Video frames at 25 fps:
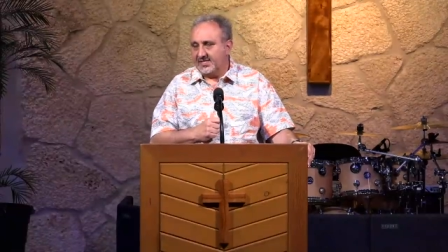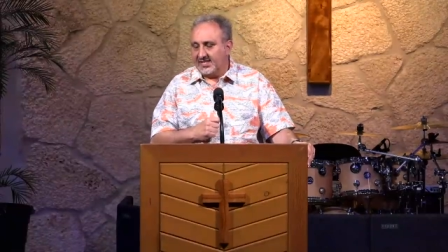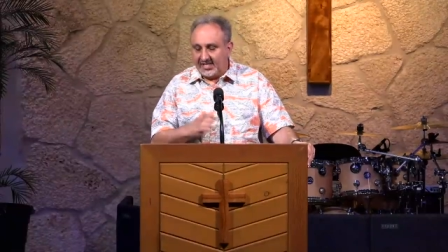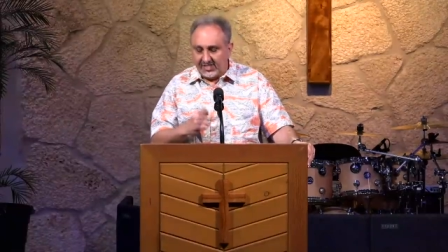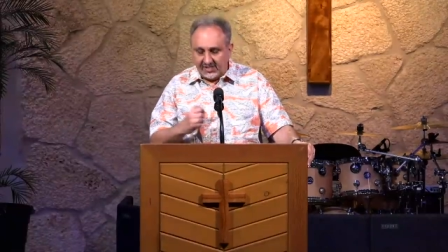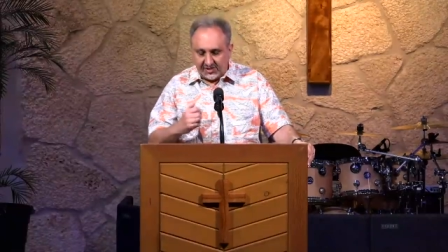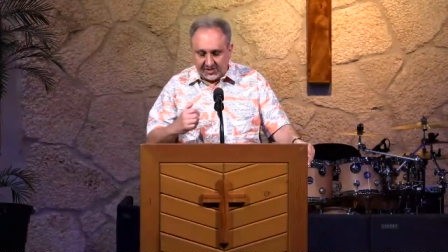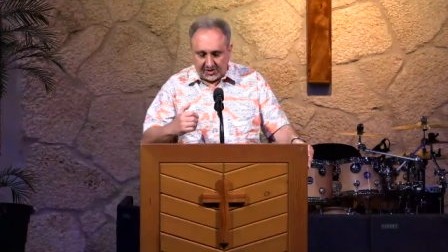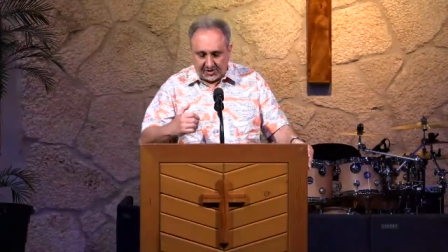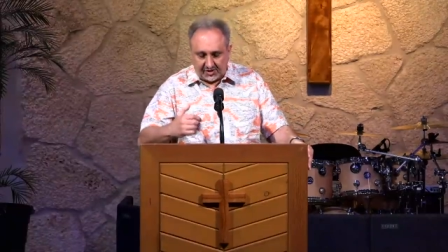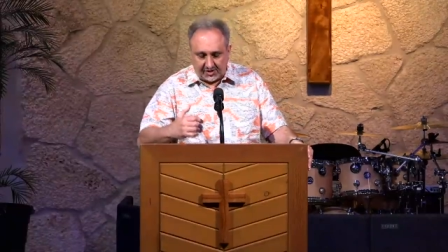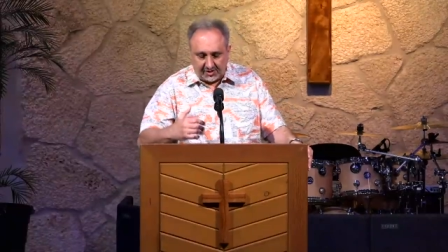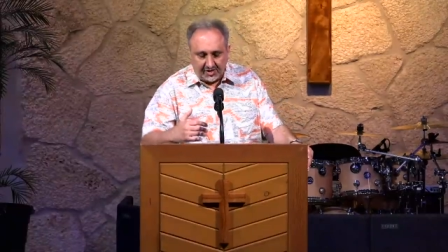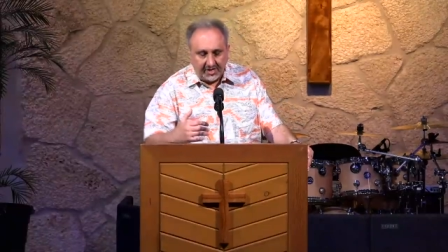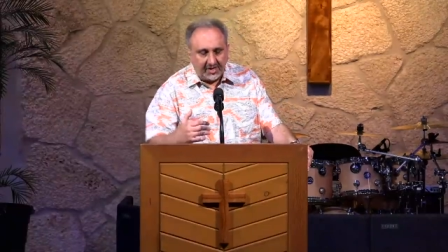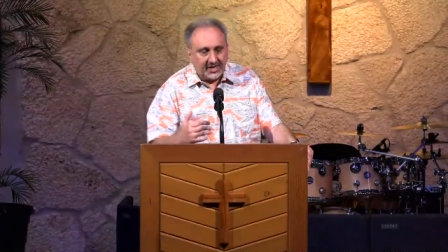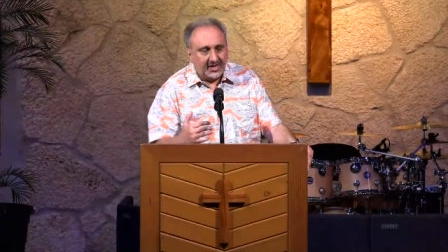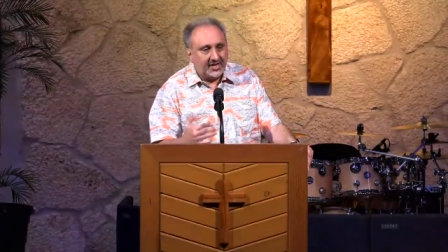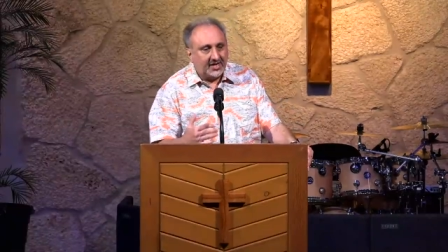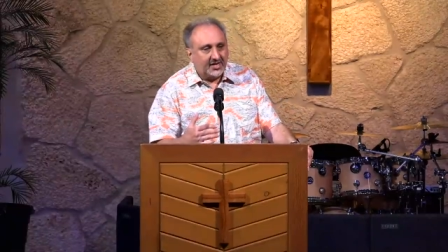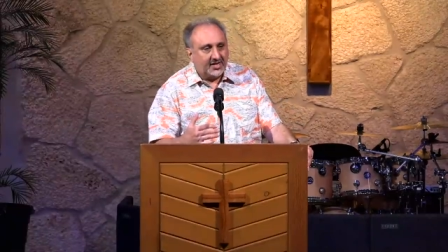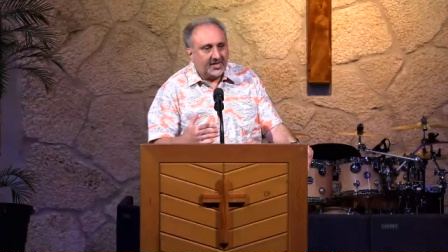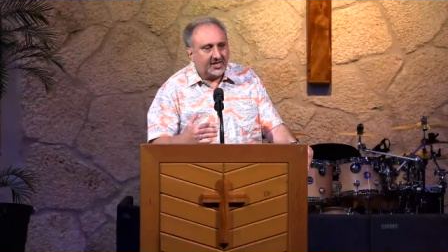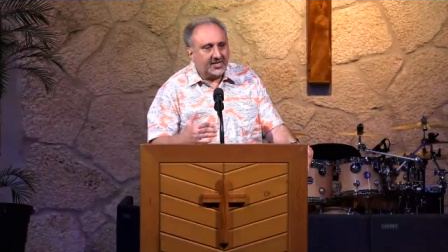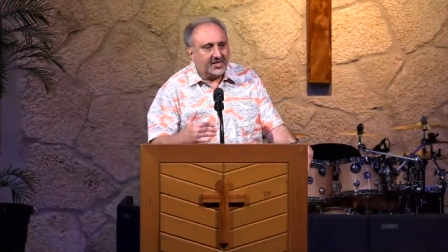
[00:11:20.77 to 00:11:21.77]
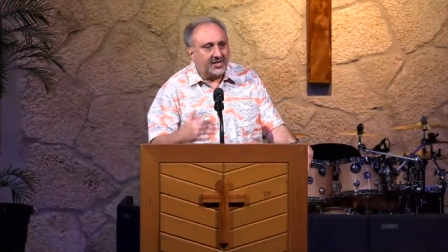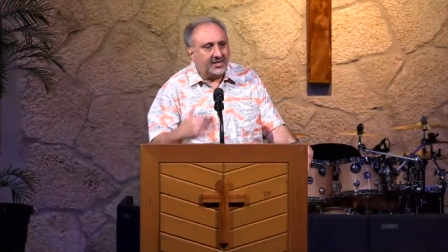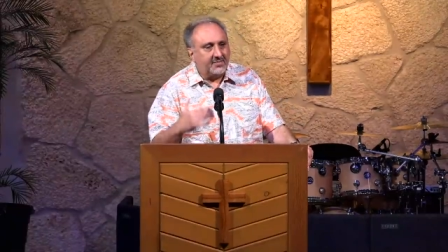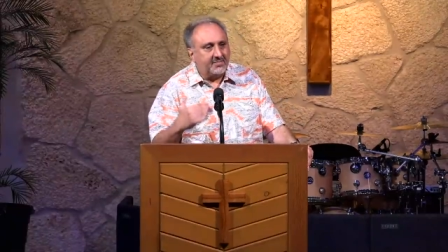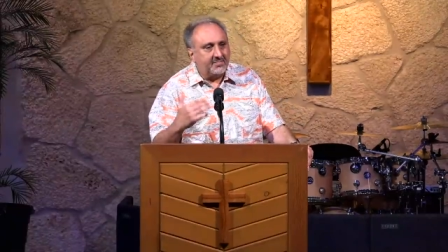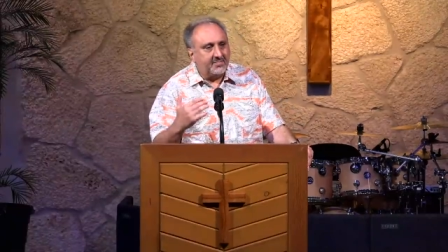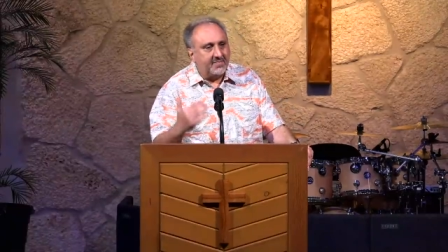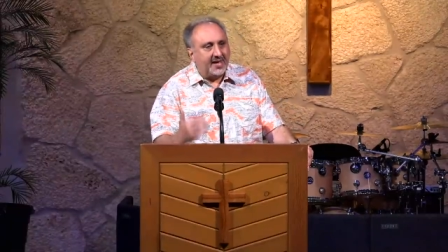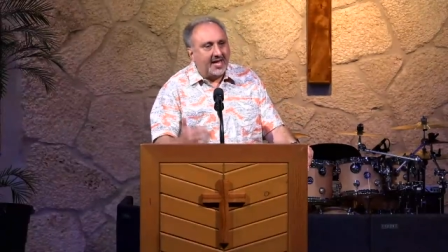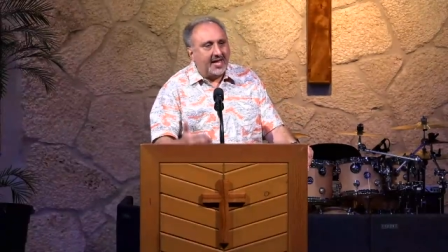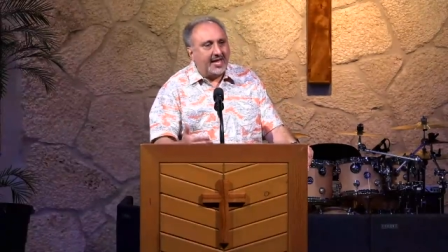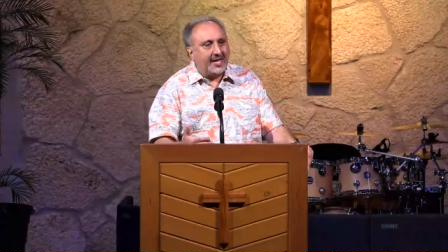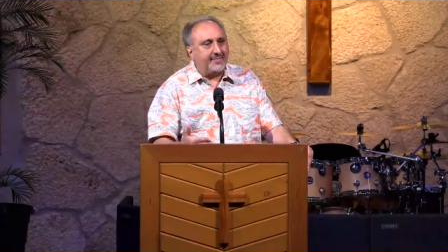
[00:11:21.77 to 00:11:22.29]
These are
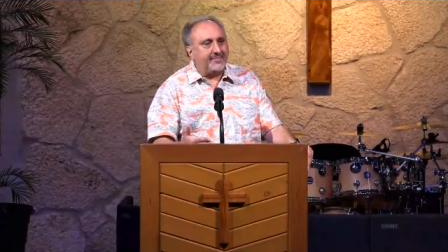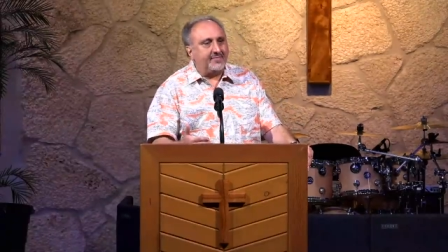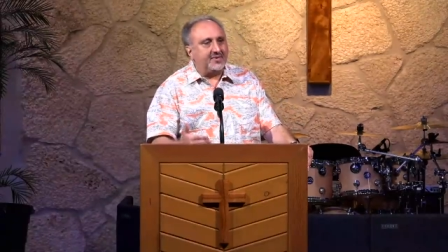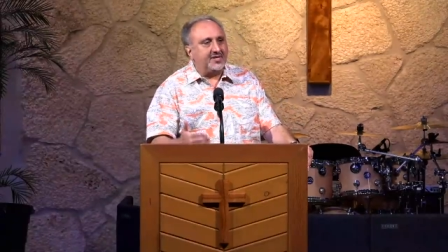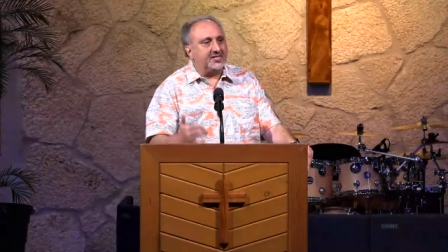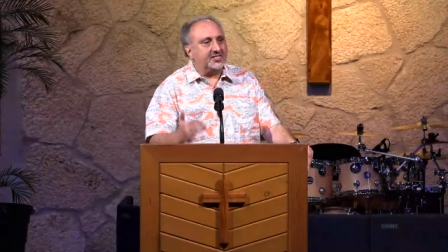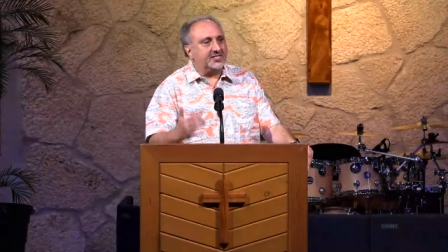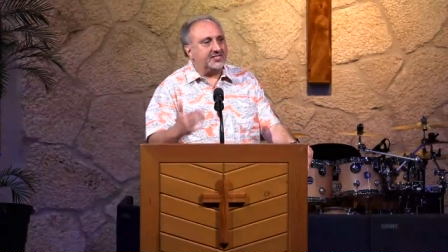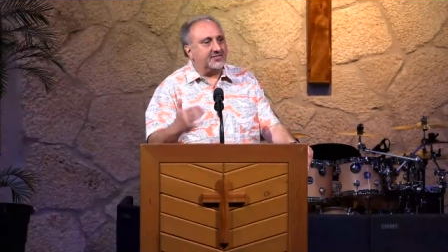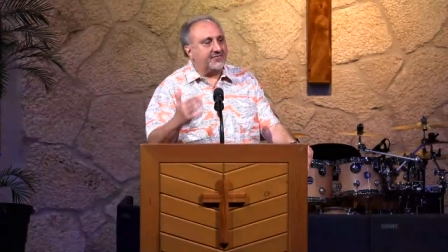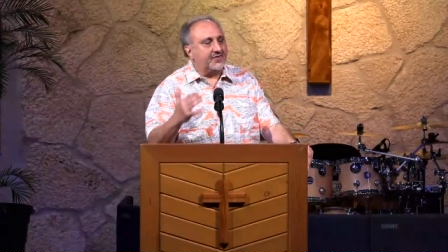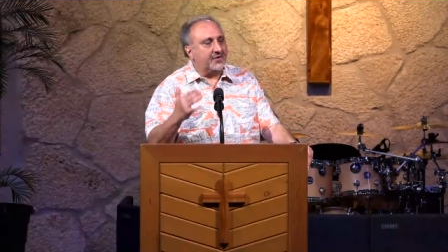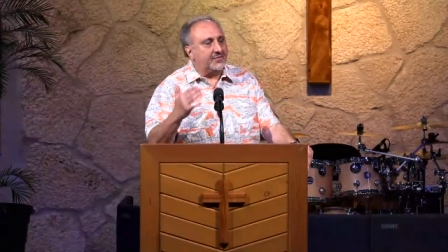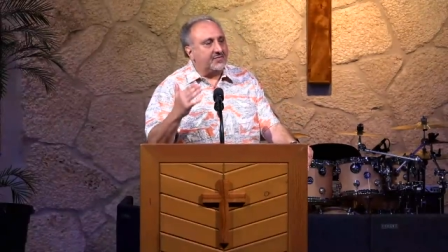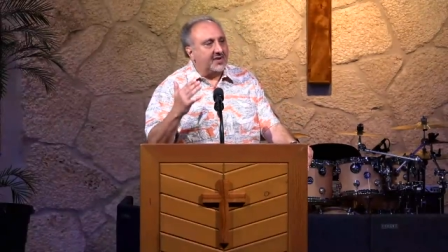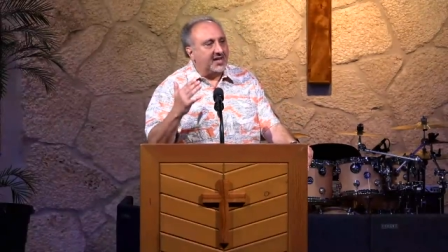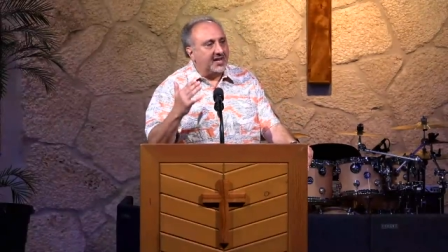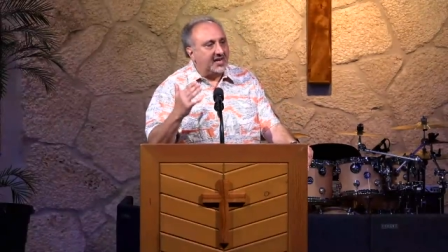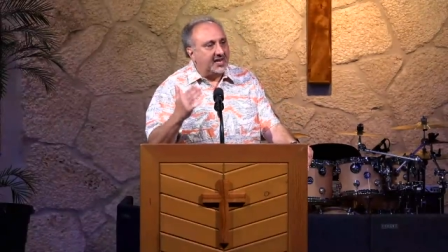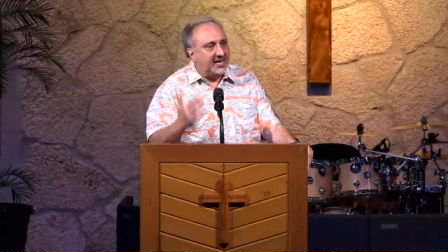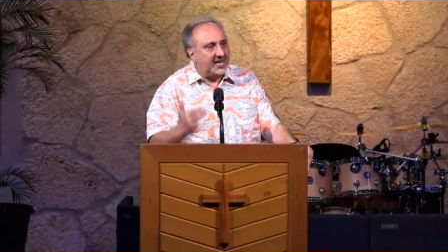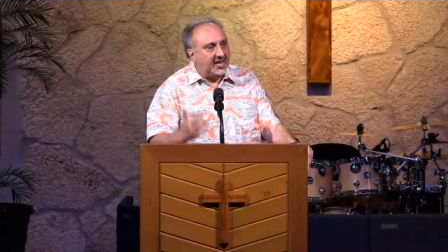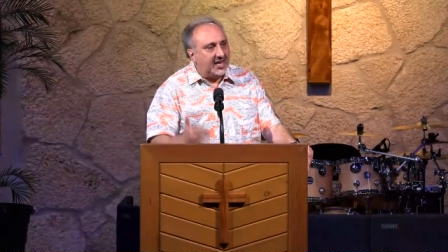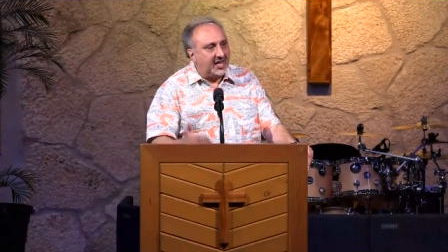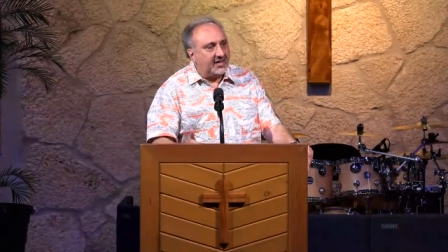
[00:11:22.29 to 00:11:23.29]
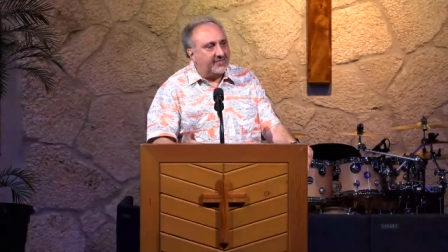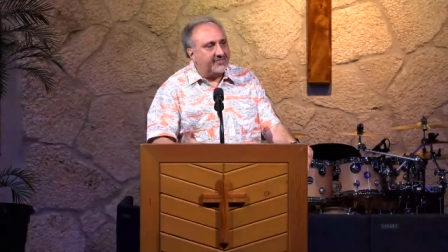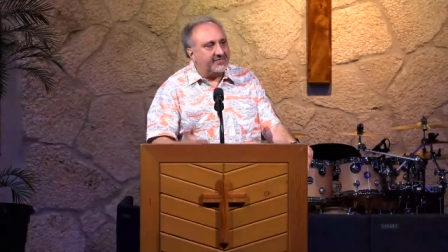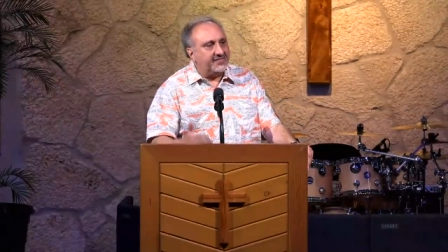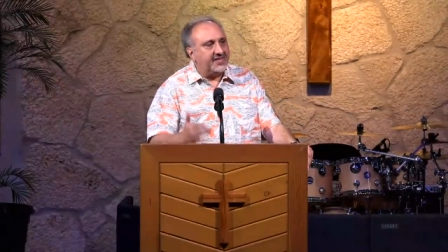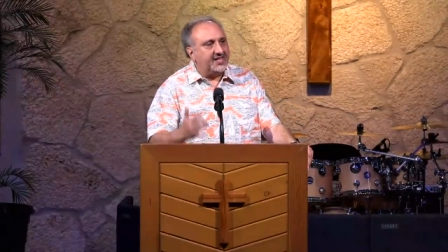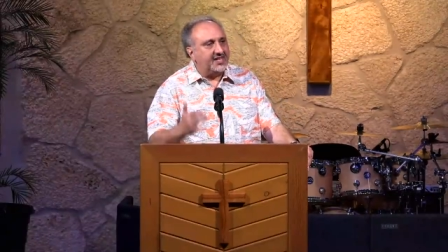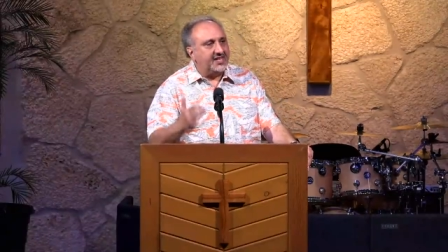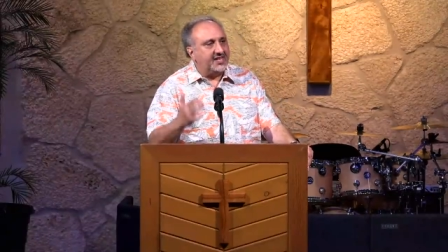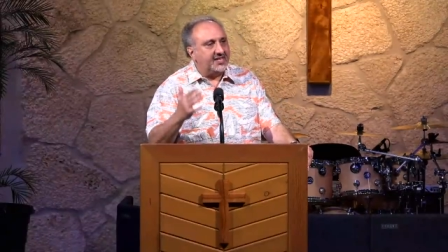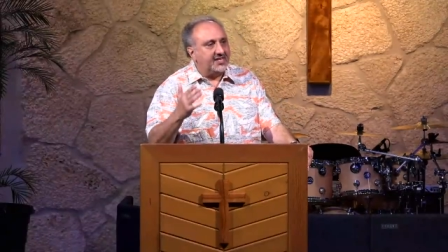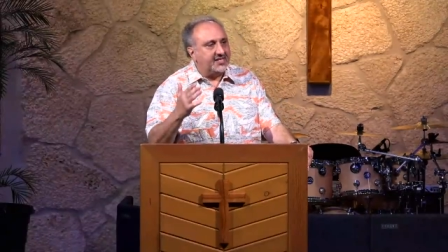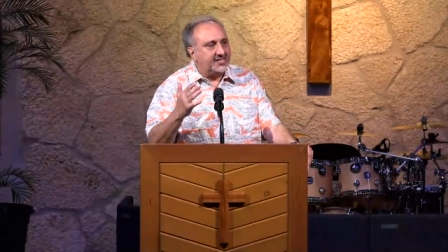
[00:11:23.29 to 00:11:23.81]
commandments from a
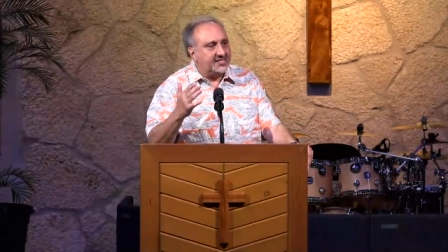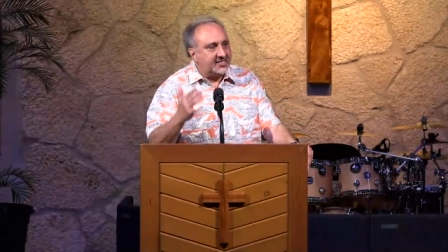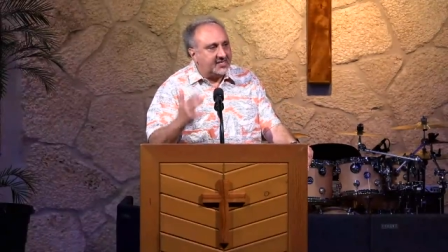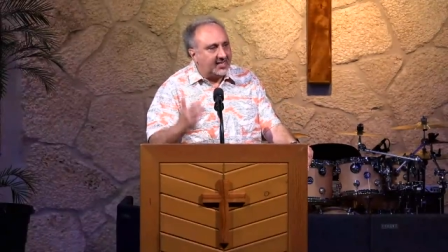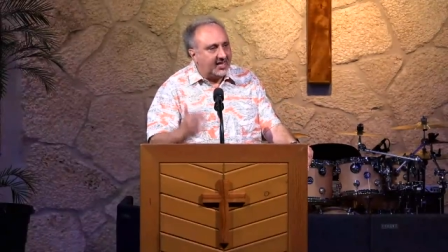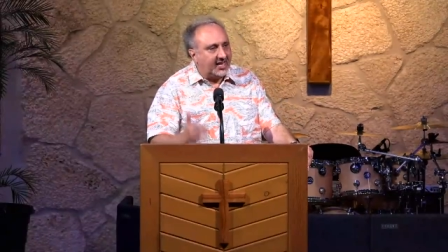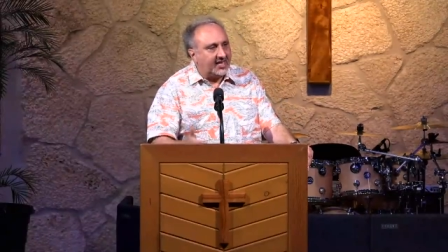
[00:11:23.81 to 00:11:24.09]
loving,